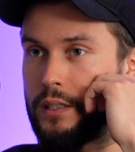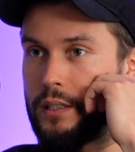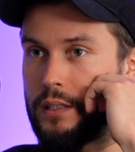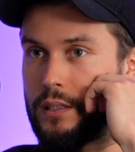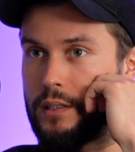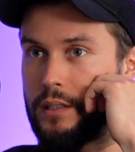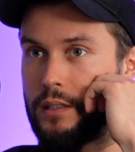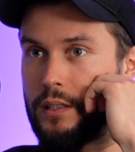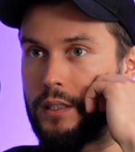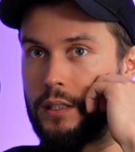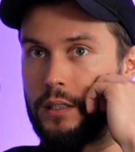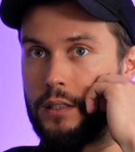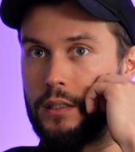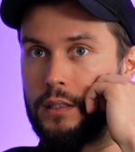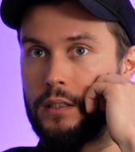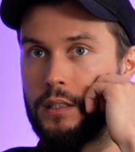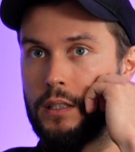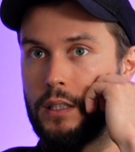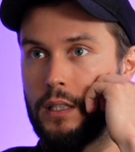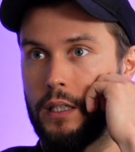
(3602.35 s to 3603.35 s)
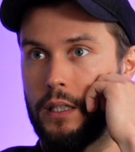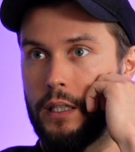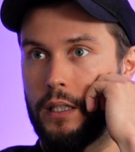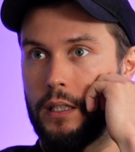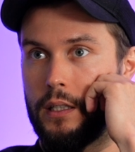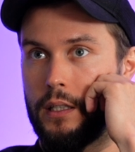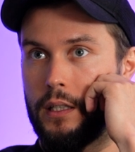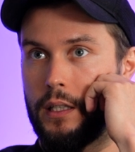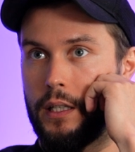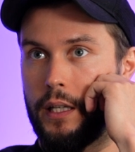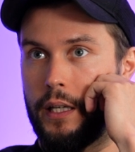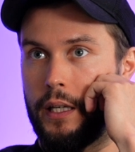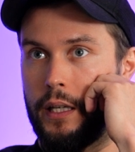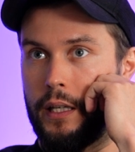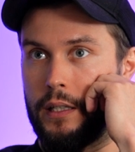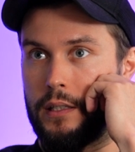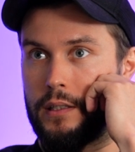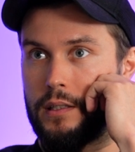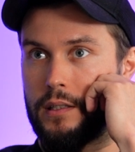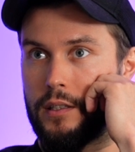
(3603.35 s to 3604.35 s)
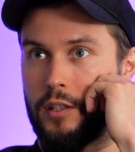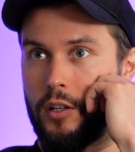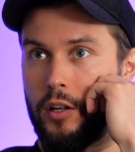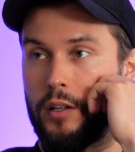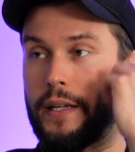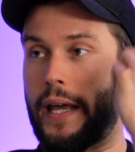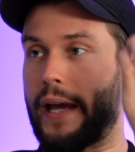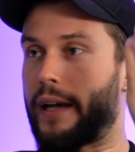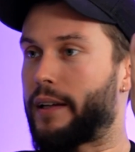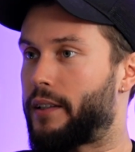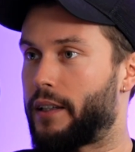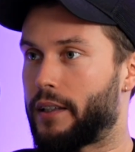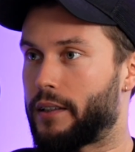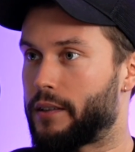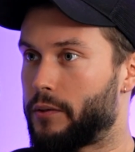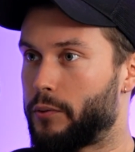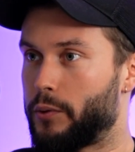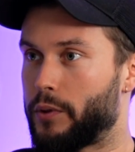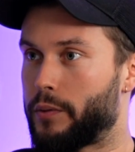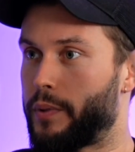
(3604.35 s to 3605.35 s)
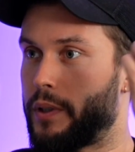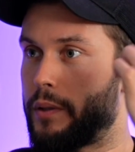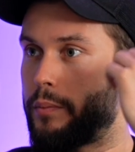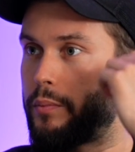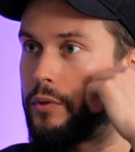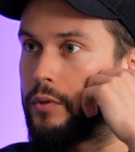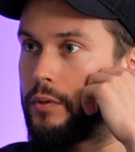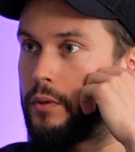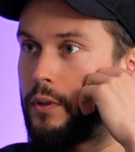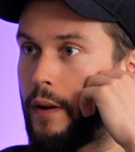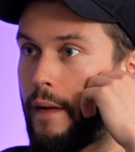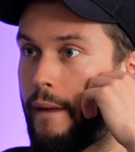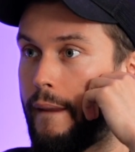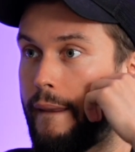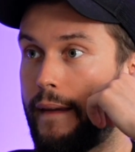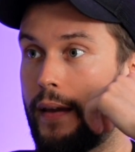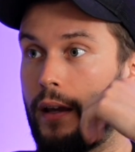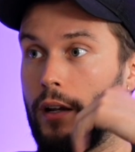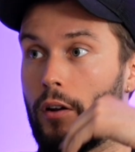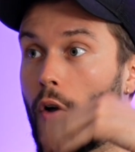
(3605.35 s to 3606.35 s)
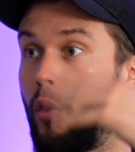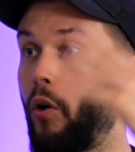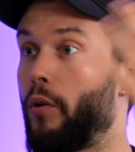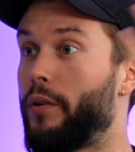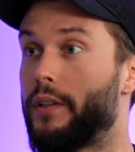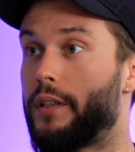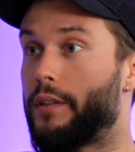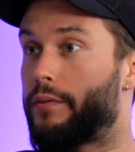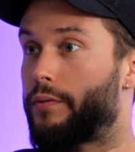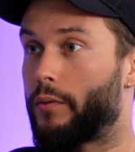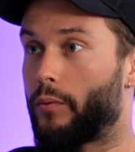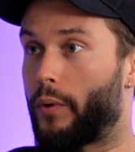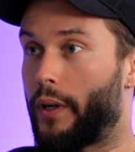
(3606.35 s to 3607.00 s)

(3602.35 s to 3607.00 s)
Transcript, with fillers: it's the it's connecting with people in all the different